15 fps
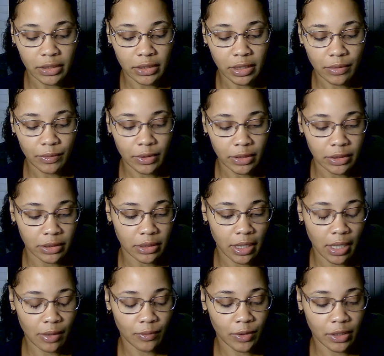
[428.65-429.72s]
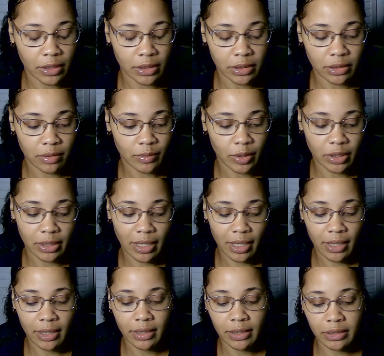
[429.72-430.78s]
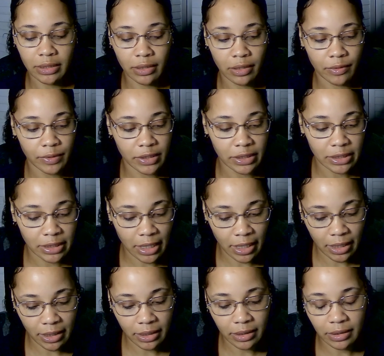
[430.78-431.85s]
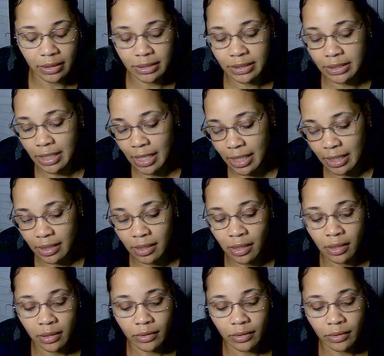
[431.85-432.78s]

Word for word: someone is not wanting this no more. Dang, this girl with the snake, the snake.